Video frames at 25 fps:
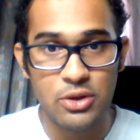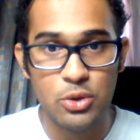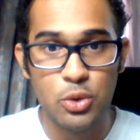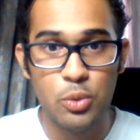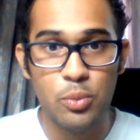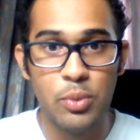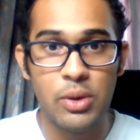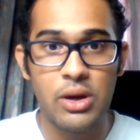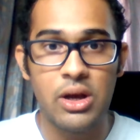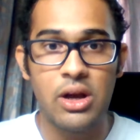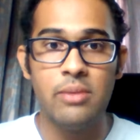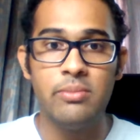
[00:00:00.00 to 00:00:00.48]
You
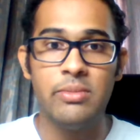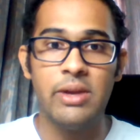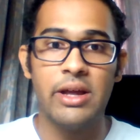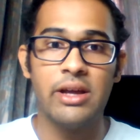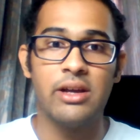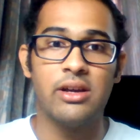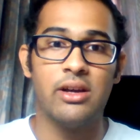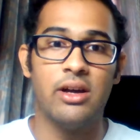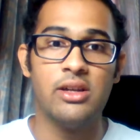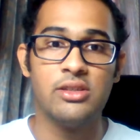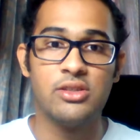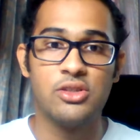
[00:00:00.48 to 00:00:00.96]
become
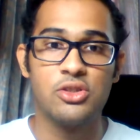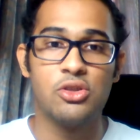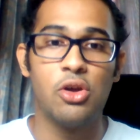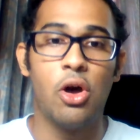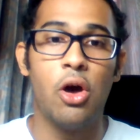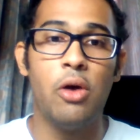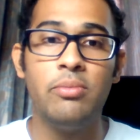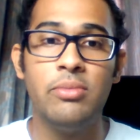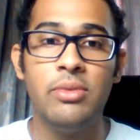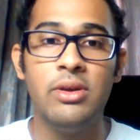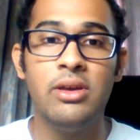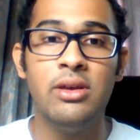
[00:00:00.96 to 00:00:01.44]
like a
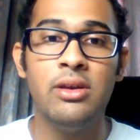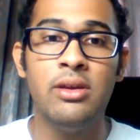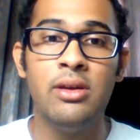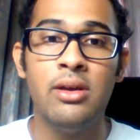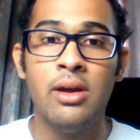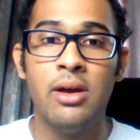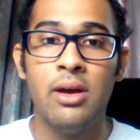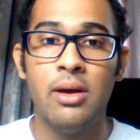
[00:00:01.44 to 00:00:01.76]
zombie